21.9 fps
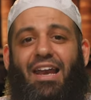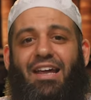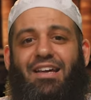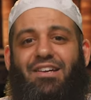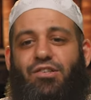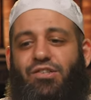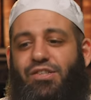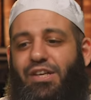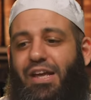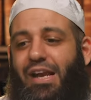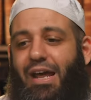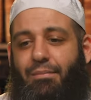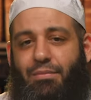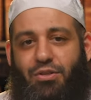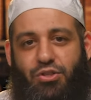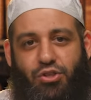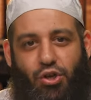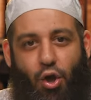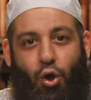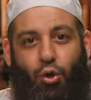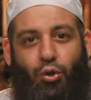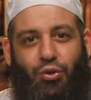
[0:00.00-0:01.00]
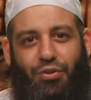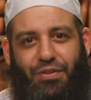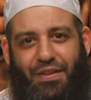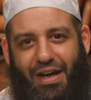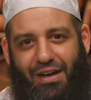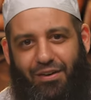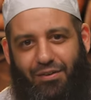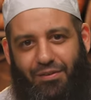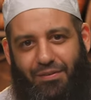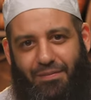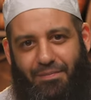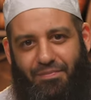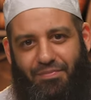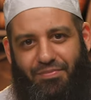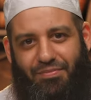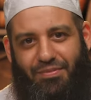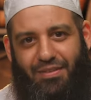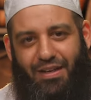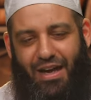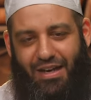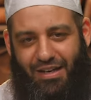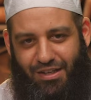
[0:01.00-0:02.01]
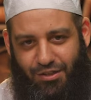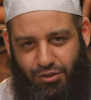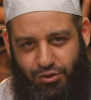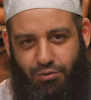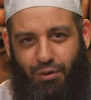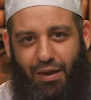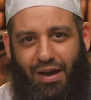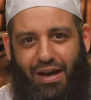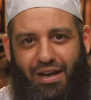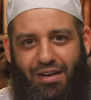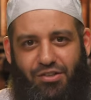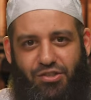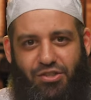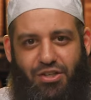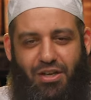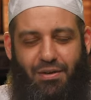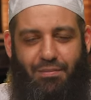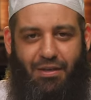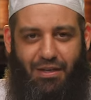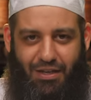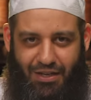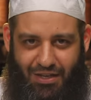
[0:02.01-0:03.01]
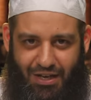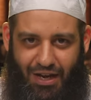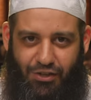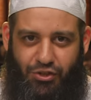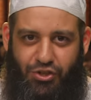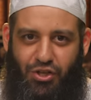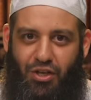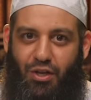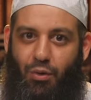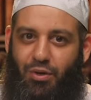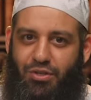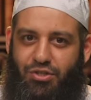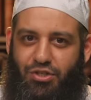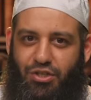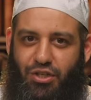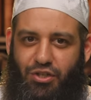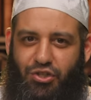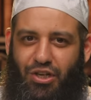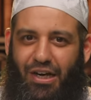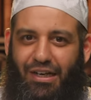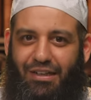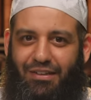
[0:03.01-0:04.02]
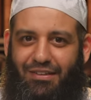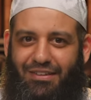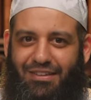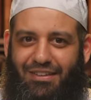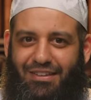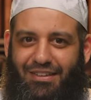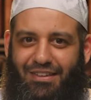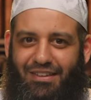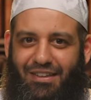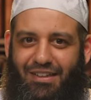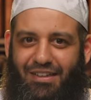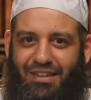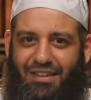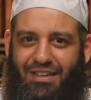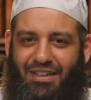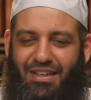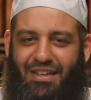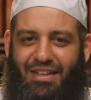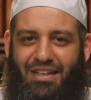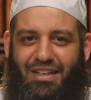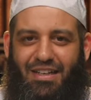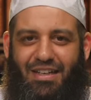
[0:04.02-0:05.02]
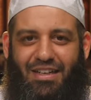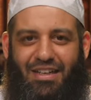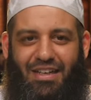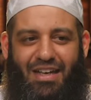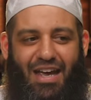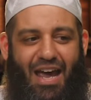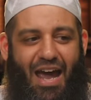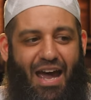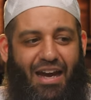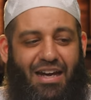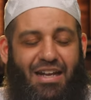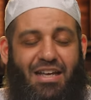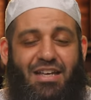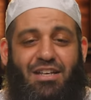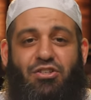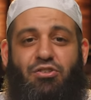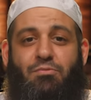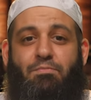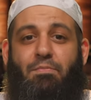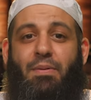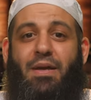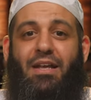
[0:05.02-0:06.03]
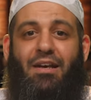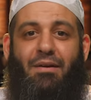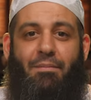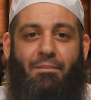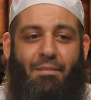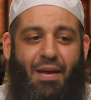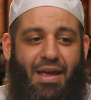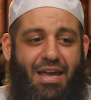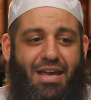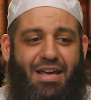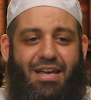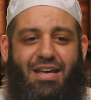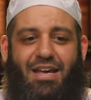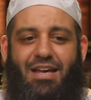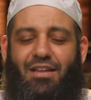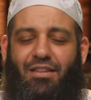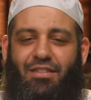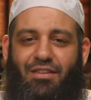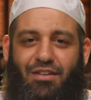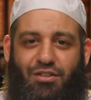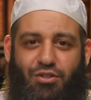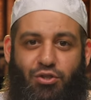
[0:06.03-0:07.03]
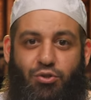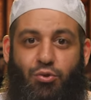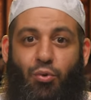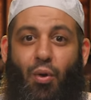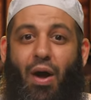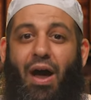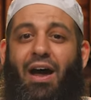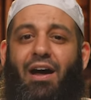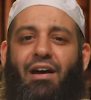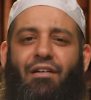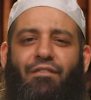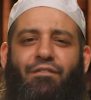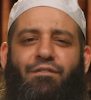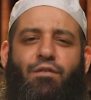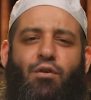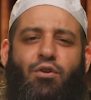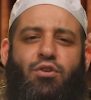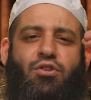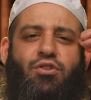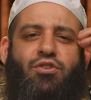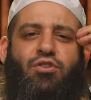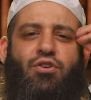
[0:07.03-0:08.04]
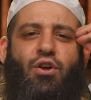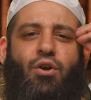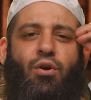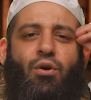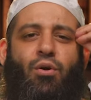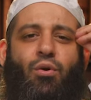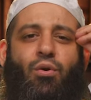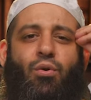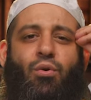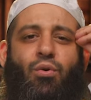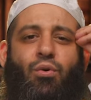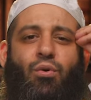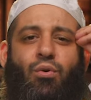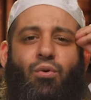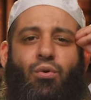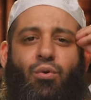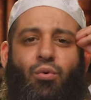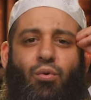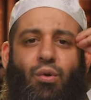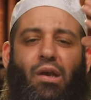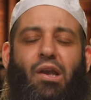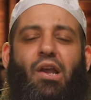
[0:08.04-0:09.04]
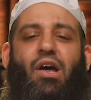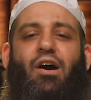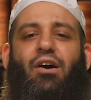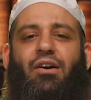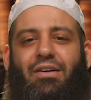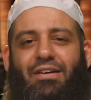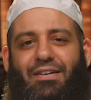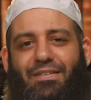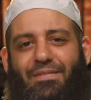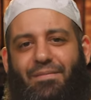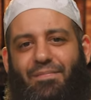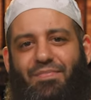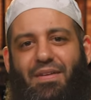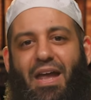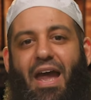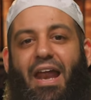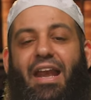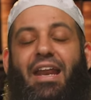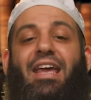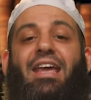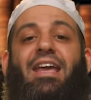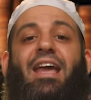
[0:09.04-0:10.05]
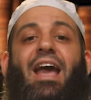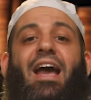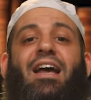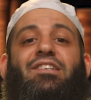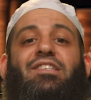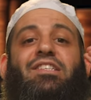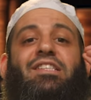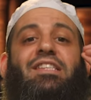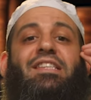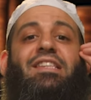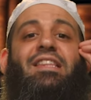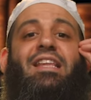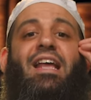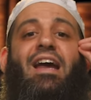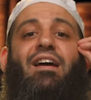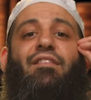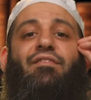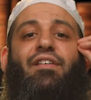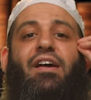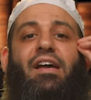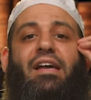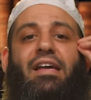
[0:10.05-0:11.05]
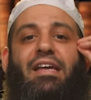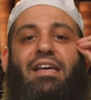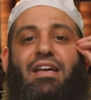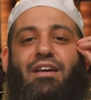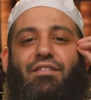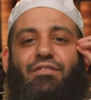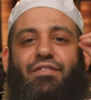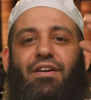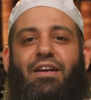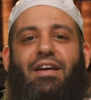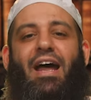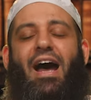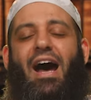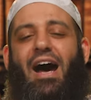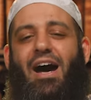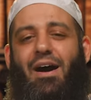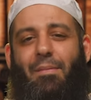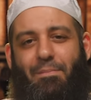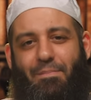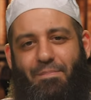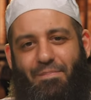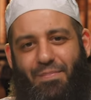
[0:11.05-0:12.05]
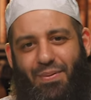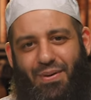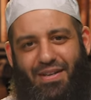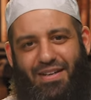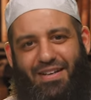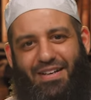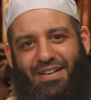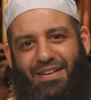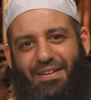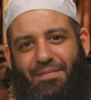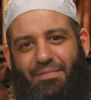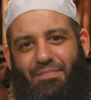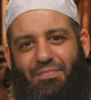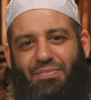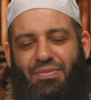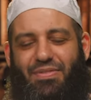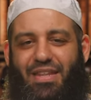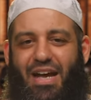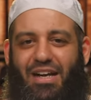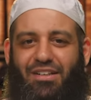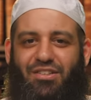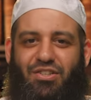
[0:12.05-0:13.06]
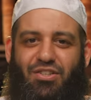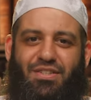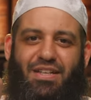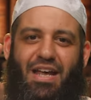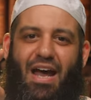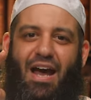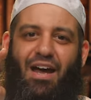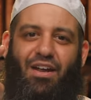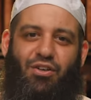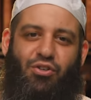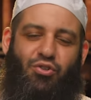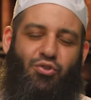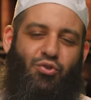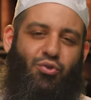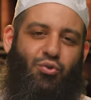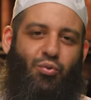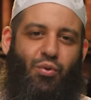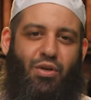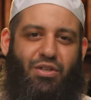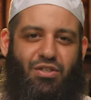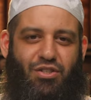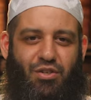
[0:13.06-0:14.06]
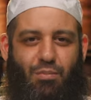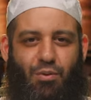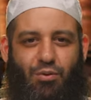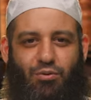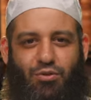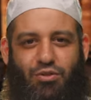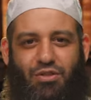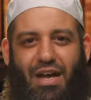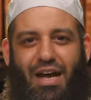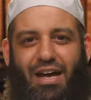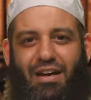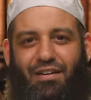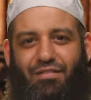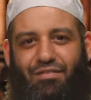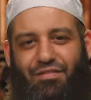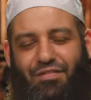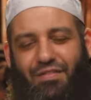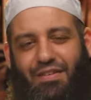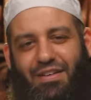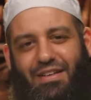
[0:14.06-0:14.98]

alayhi salam is old now and his dua is coming. He actually wants a child. And he's been making this dua for so long and he has never given up. That's the attitude we're supposed to have.